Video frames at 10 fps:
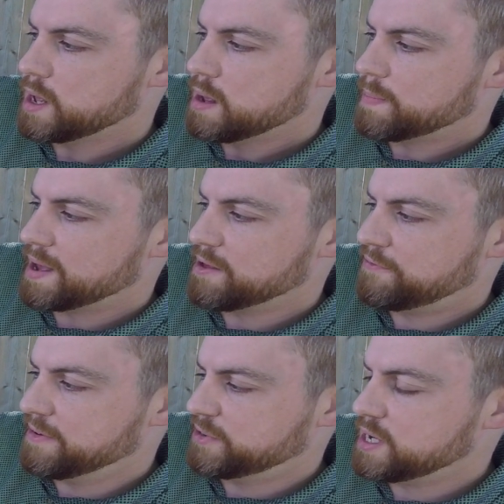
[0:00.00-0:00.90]
By the
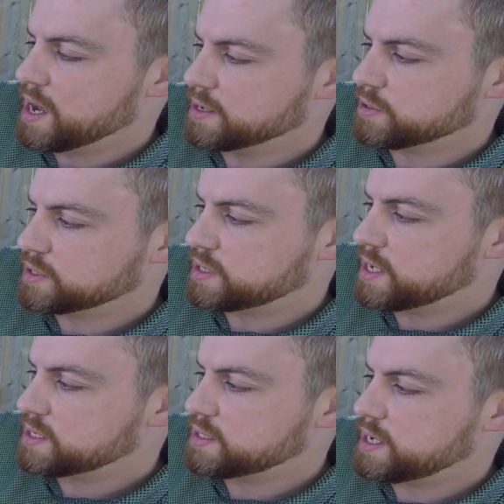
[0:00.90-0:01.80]
1500s,
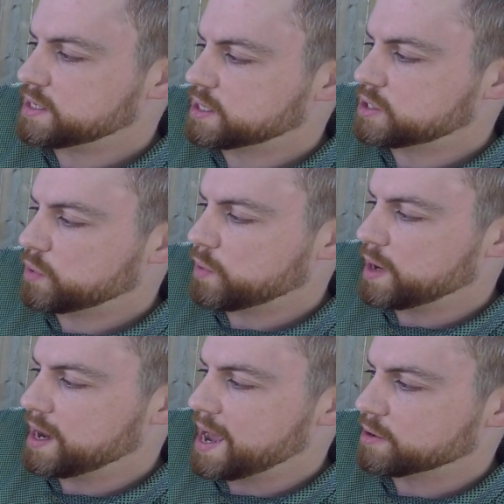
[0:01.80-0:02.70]
this disc
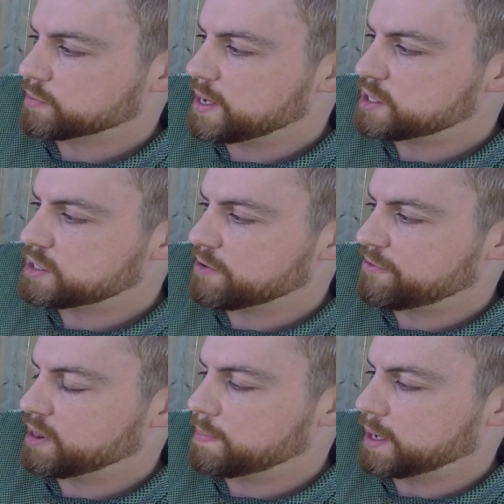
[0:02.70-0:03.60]
toy had reached the
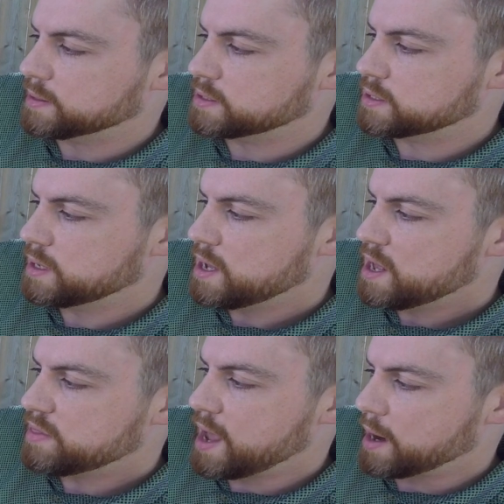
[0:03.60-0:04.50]
Philippines.
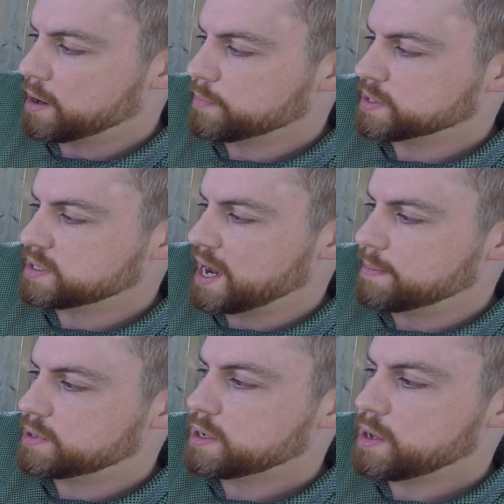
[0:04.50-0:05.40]
There it was
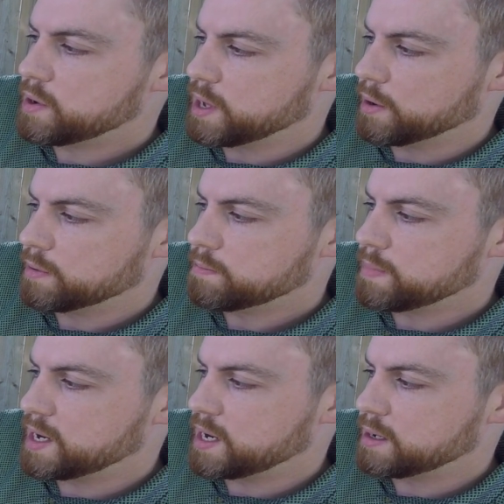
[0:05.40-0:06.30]
named yo-yo,
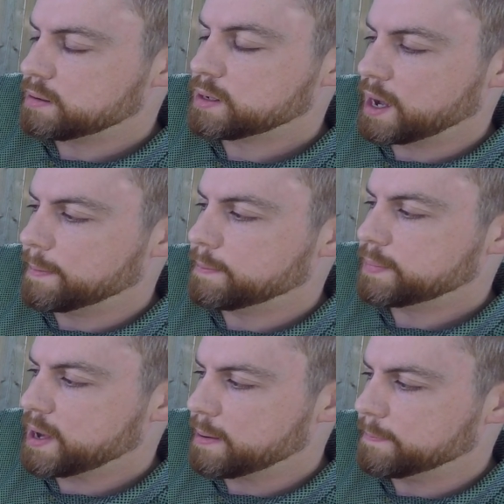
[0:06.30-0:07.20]
meaning come,
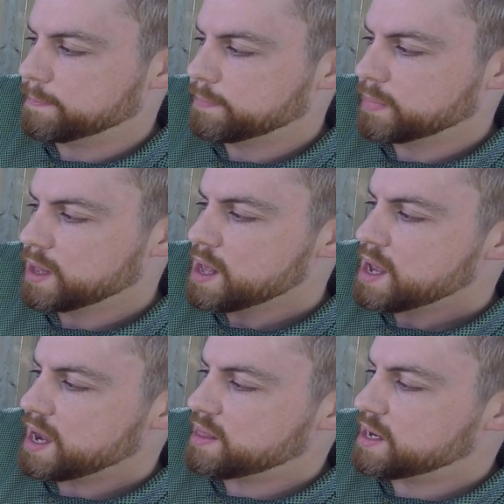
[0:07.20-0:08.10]
come,
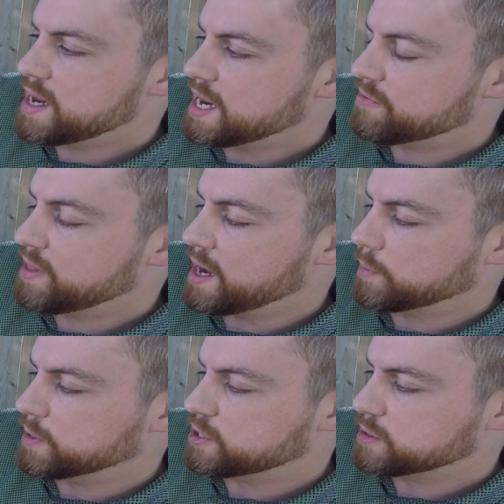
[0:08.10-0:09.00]
in the native
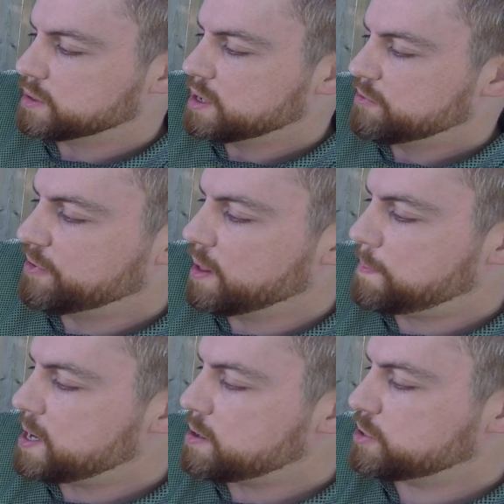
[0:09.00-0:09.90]
language.
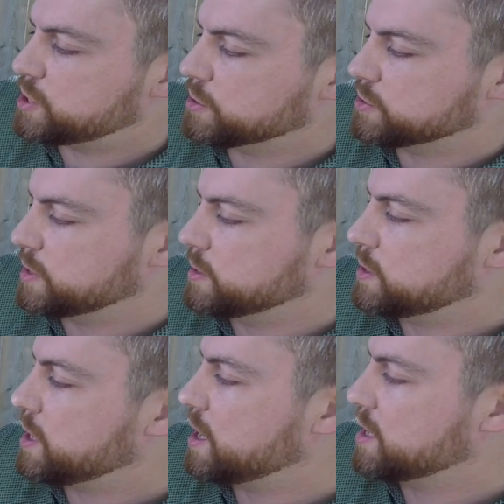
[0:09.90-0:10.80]
Filipino children
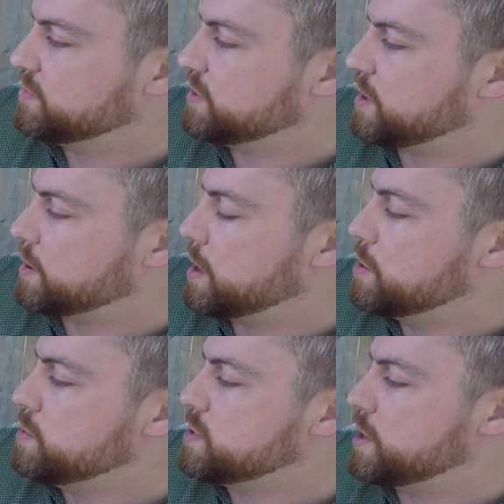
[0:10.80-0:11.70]
carved their
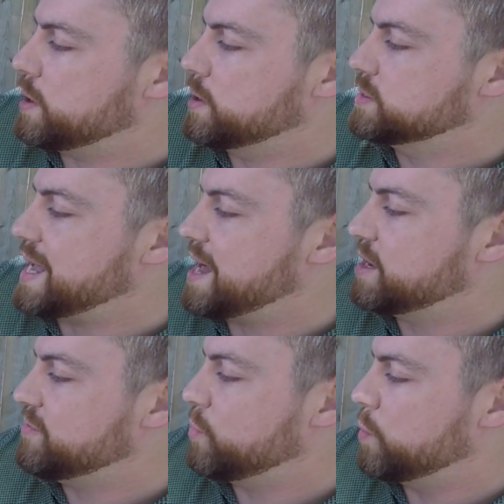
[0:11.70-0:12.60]
own yo-yos out
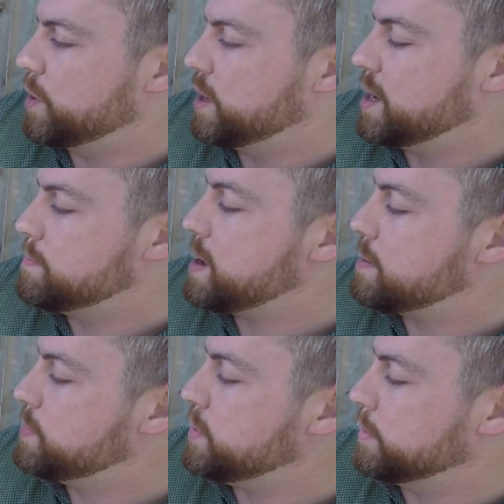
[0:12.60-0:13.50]
of wood and
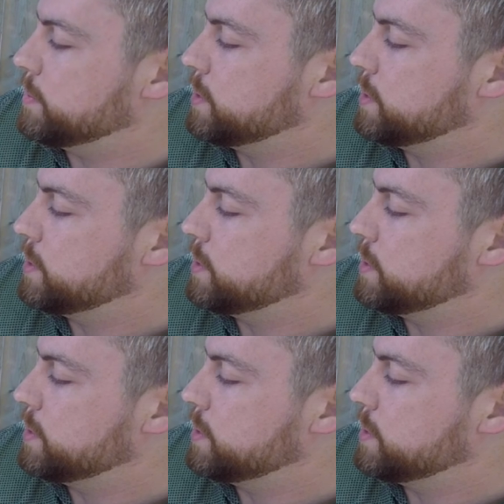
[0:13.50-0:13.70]
bamboo,